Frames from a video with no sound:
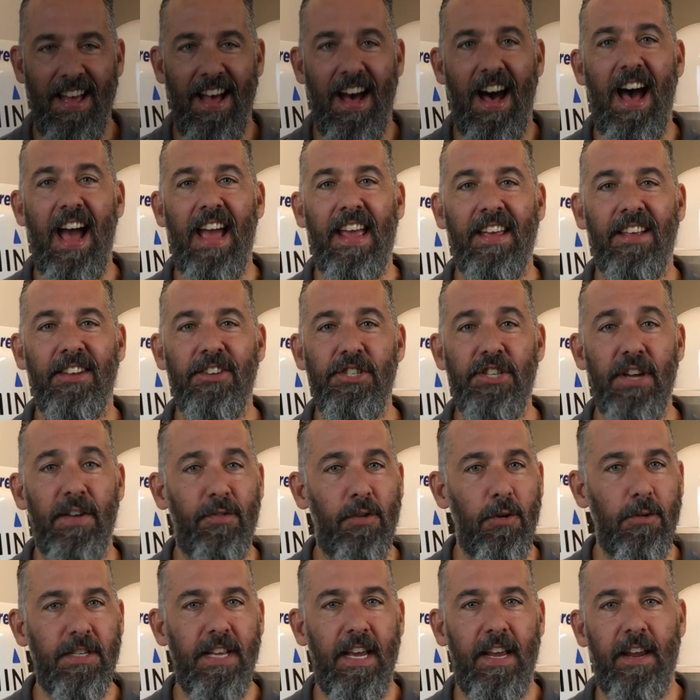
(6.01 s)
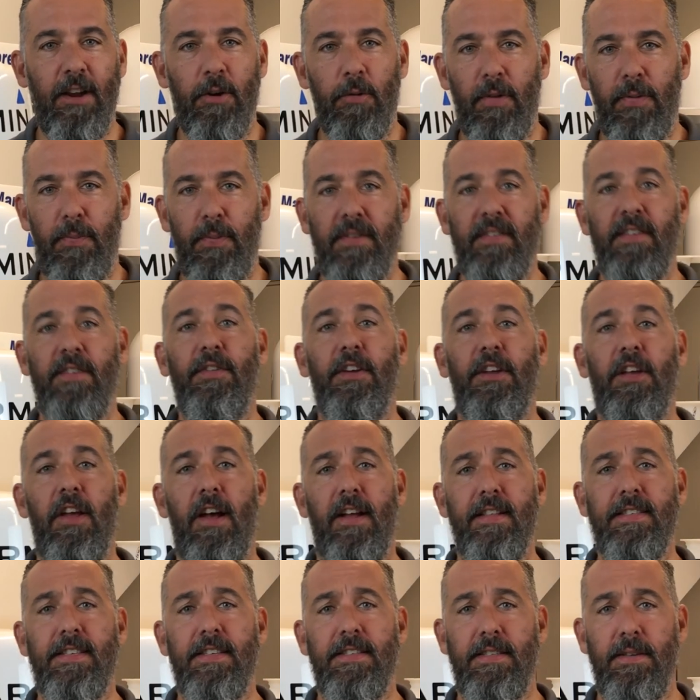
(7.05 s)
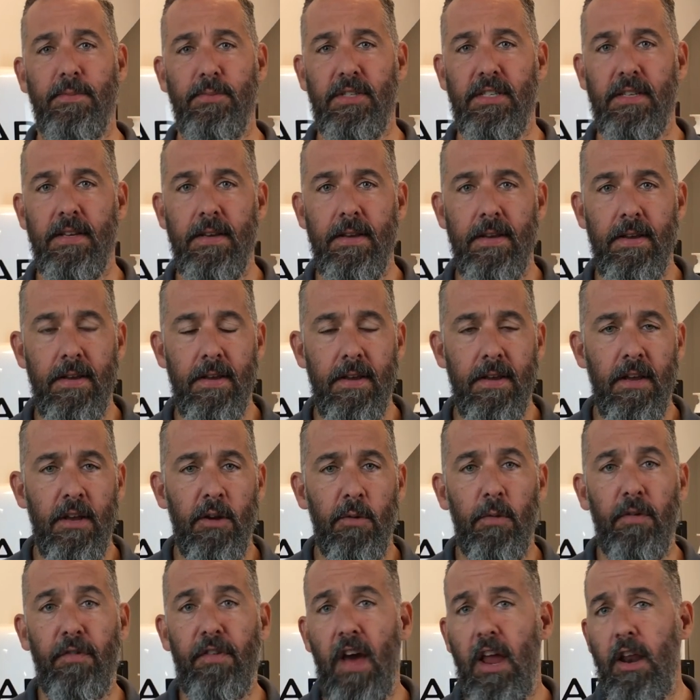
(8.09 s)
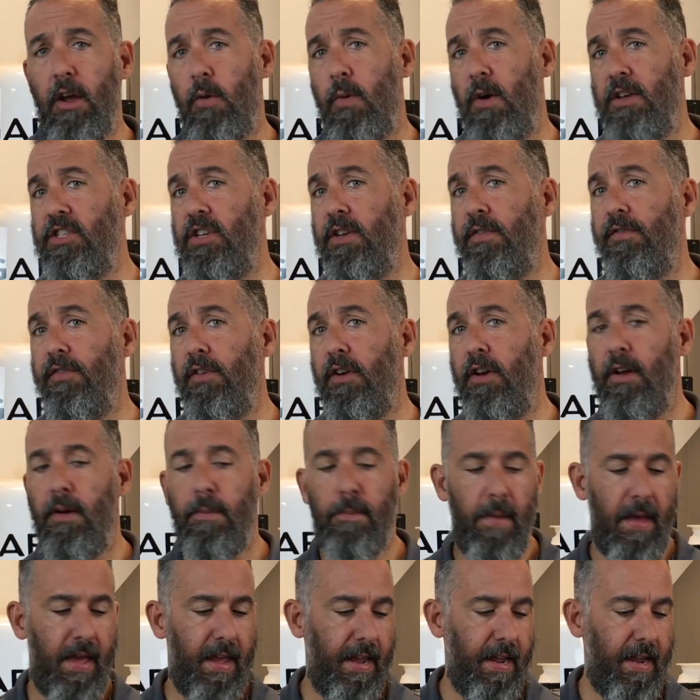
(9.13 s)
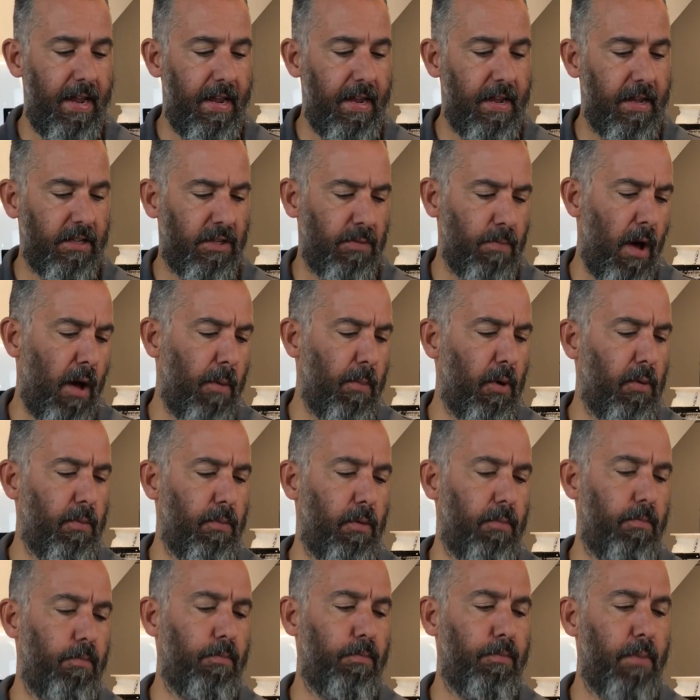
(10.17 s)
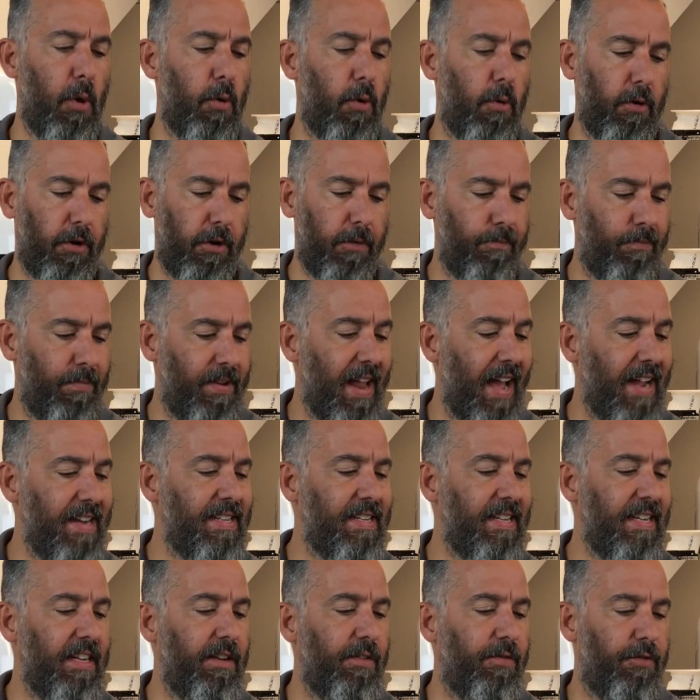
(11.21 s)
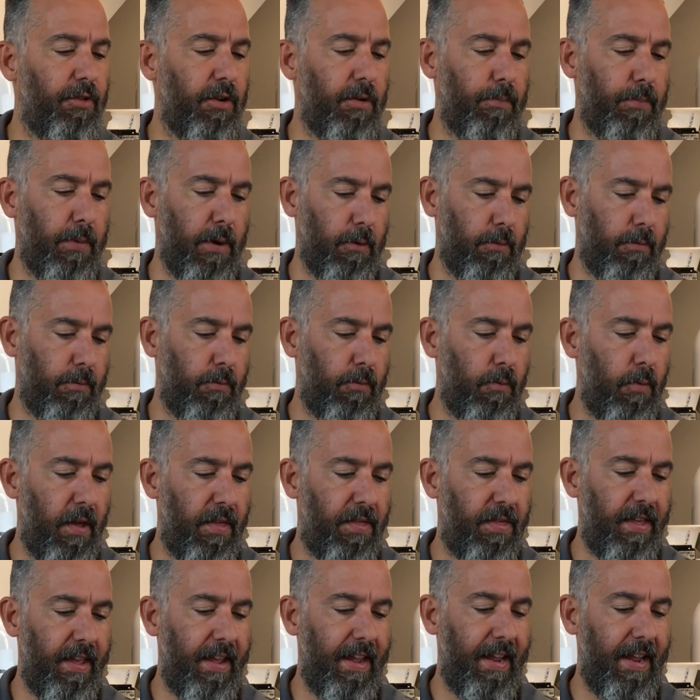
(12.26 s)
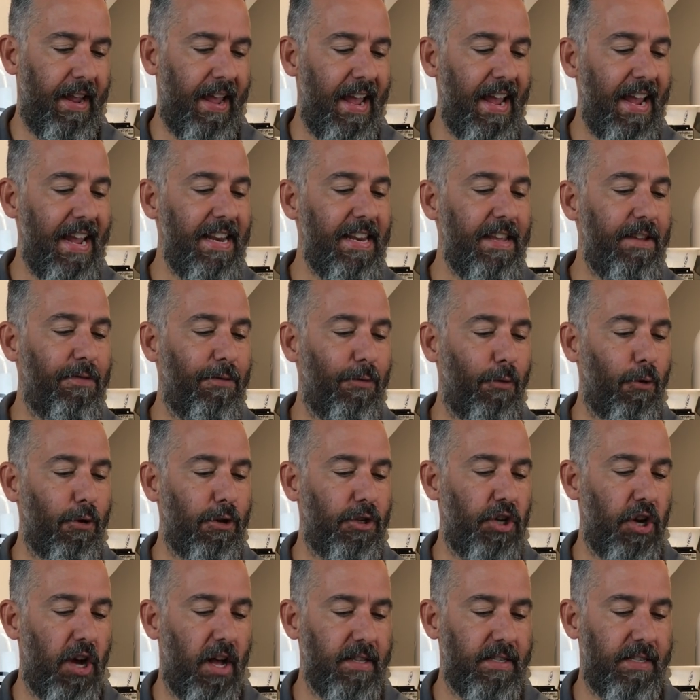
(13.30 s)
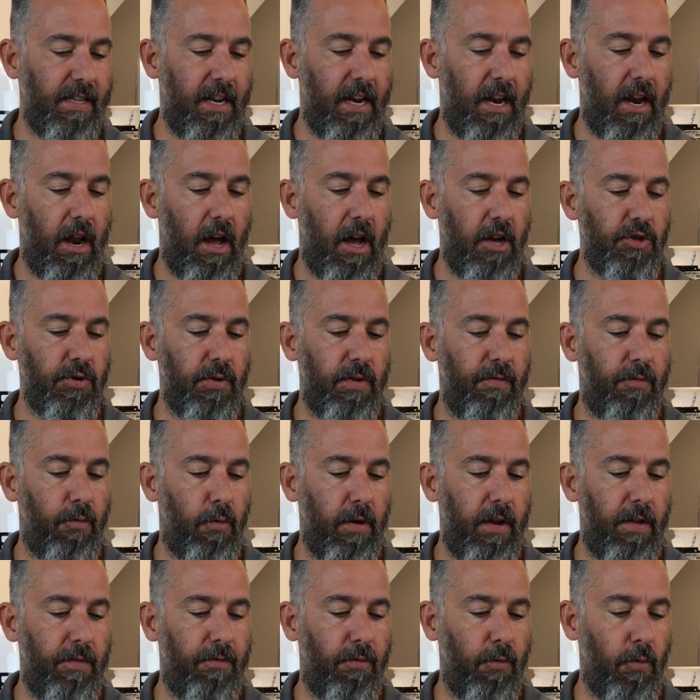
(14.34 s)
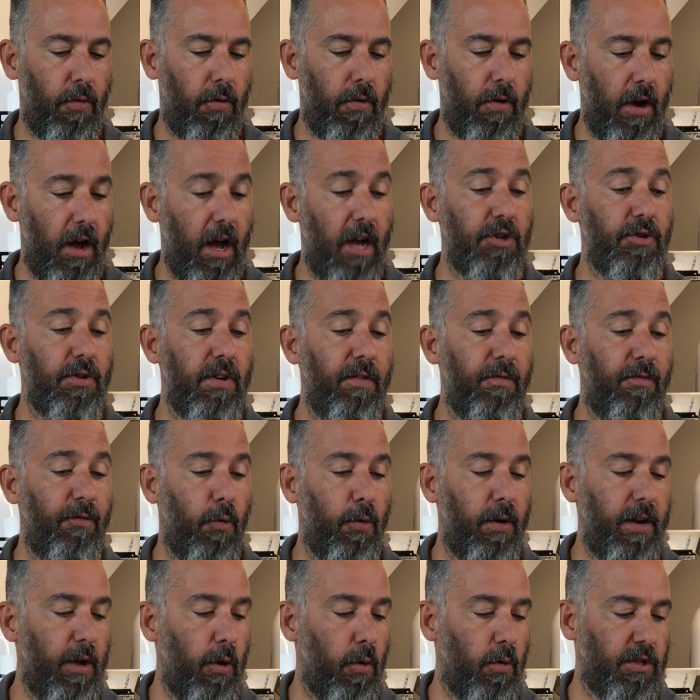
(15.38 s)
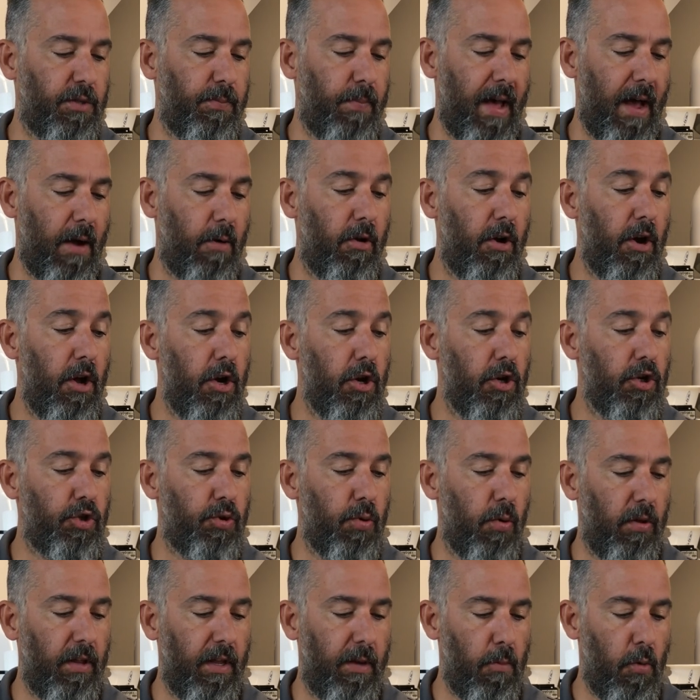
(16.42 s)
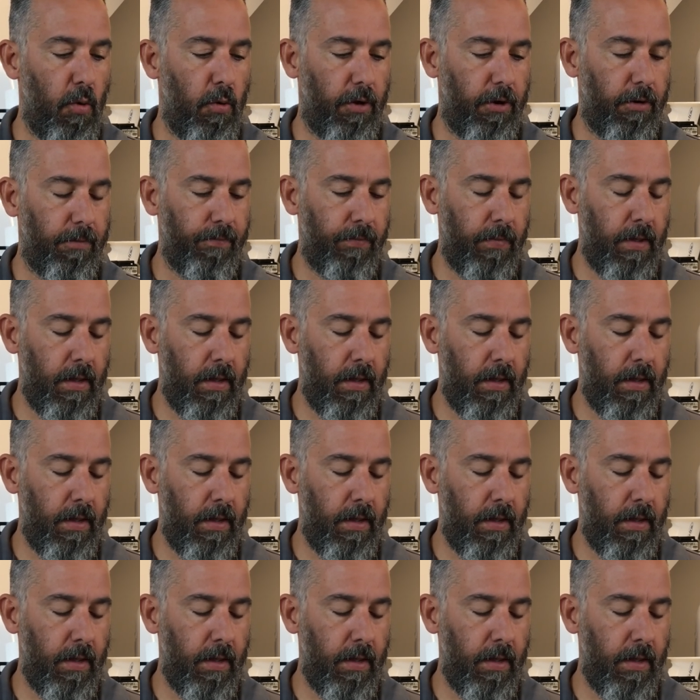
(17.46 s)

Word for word: Hi, Jeff Cote here with Pacific Yacht Systems. We've got a question from a small boat, boat owner, 19 foot boat with a 84 Johnson and 144, 140 horsepower trolling motor.